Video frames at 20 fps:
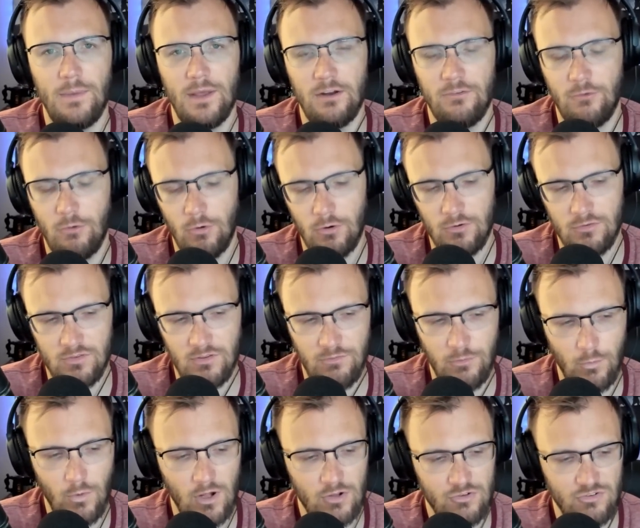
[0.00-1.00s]
And of course, if
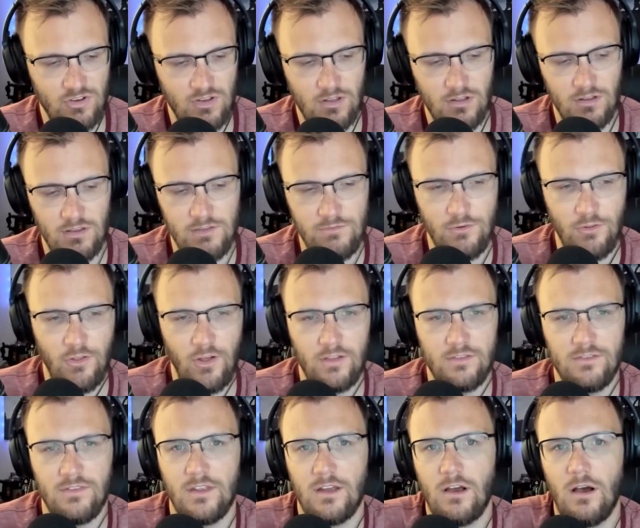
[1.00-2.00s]
you're watching, leave your
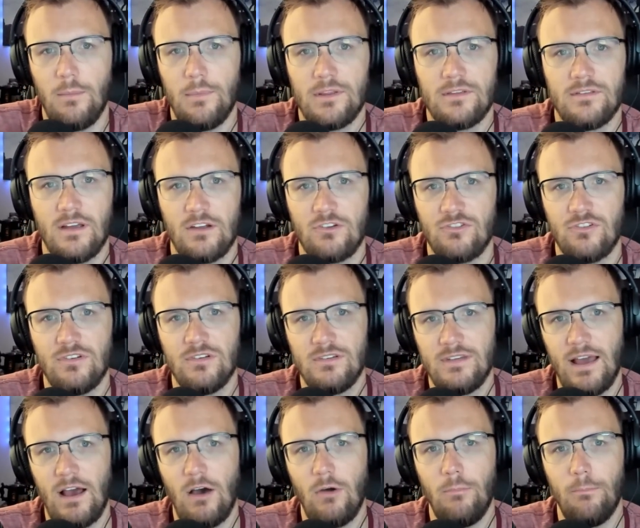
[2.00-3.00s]
thoughts in the comment section
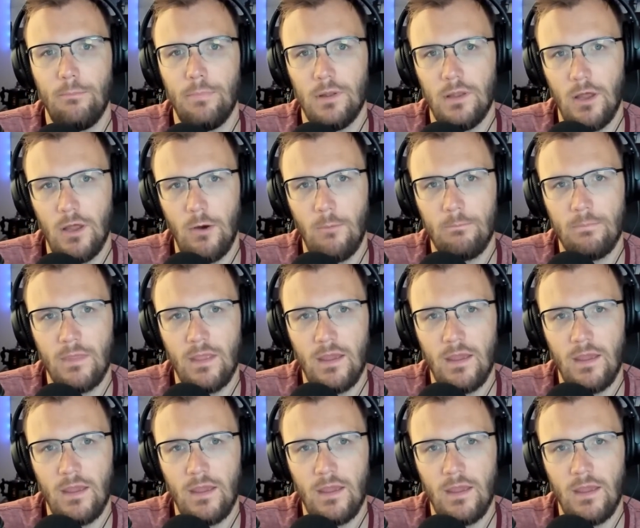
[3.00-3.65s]
down below.